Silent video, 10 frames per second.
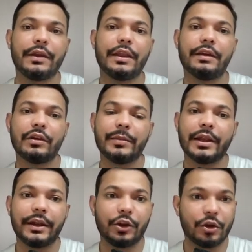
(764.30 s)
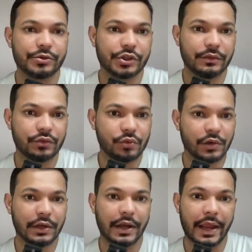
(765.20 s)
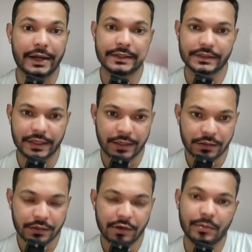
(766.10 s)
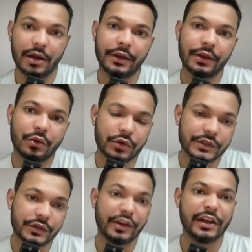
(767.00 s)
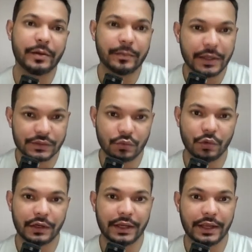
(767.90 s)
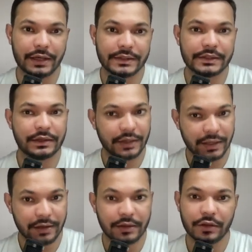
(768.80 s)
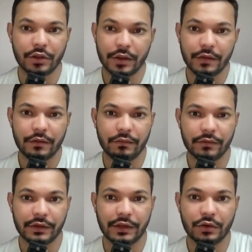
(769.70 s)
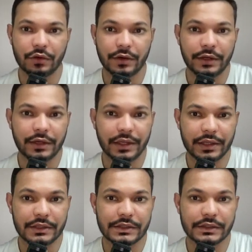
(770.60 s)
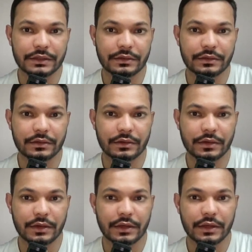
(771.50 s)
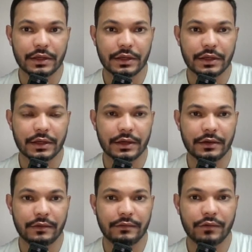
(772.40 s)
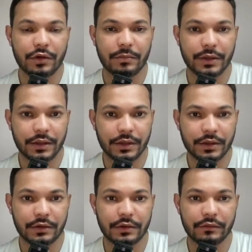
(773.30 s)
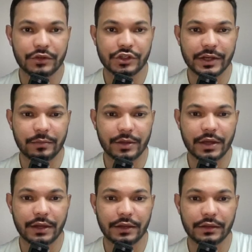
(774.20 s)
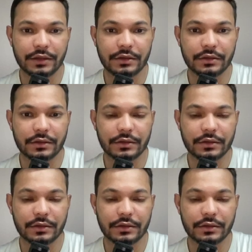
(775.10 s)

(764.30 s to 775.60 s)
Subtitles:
Here we'll be getting an option of Google Ads tag. Remarketing code is renamed as Google Ads tag. We click on details, and from here we shall be getting the